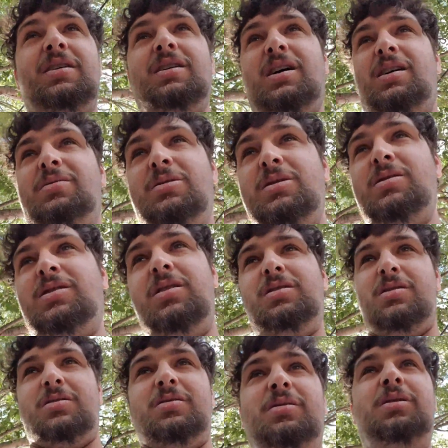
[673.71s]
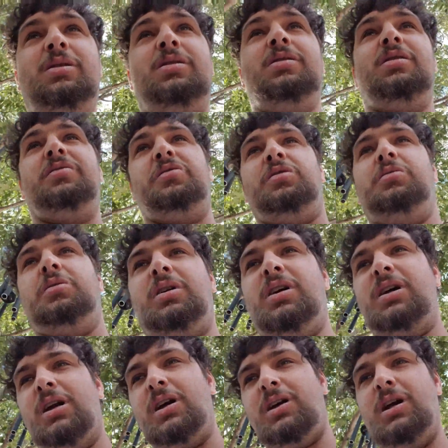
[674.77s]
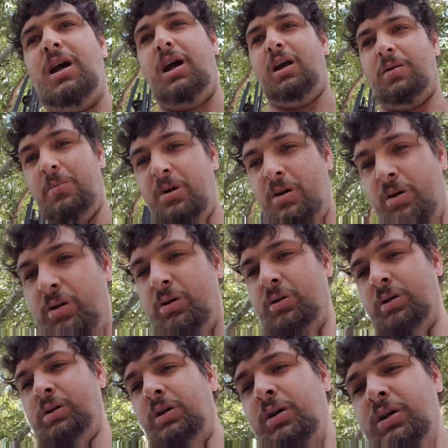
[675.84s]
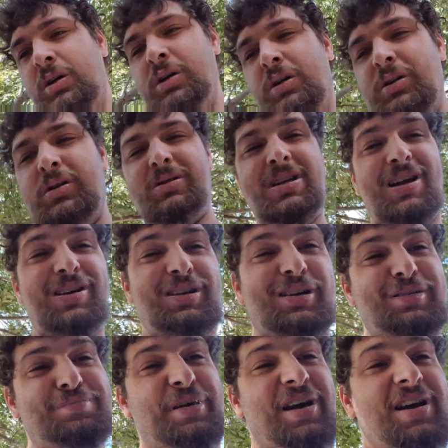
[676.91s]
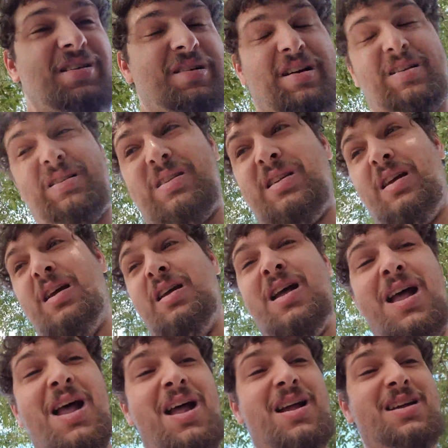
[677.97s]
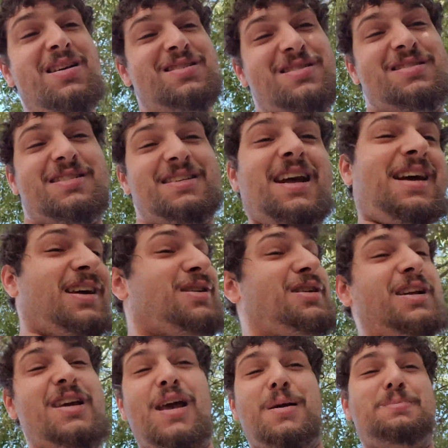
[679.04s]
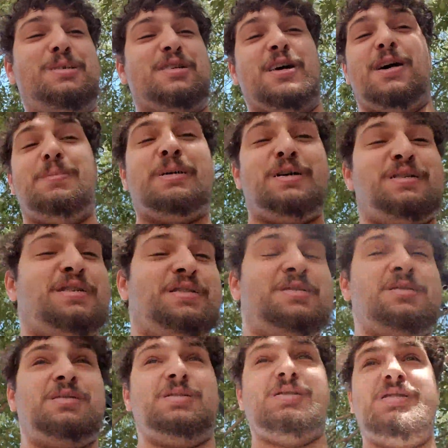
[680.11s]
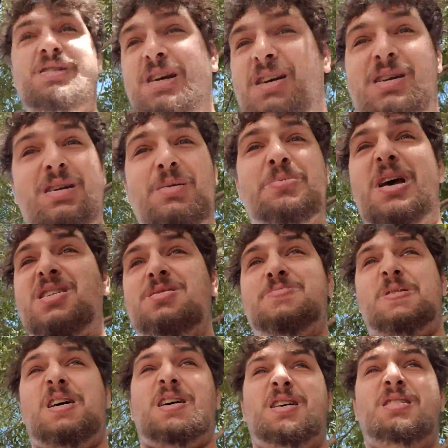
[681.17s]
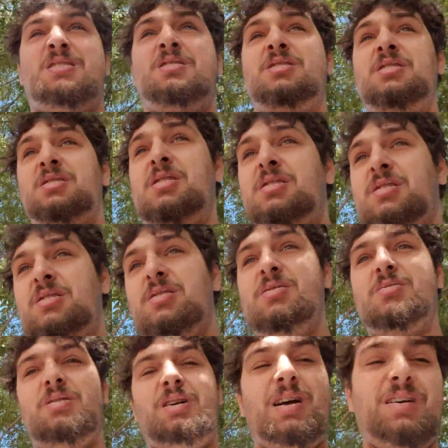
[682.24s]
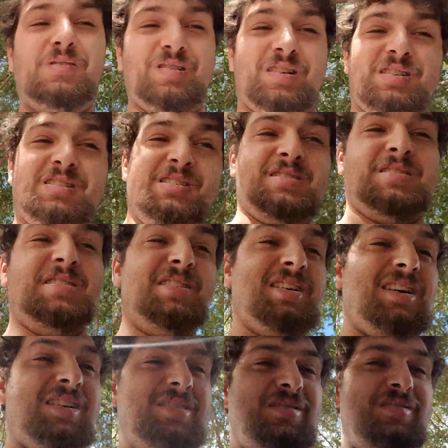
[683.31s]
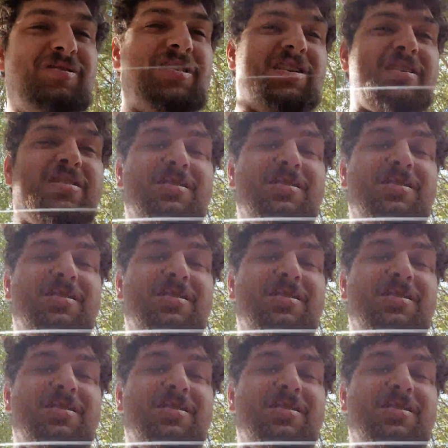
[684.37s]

I want you, if you want to get a game, tell your parents to take you to GameStop or take you to Best Buy, whatever, and go over there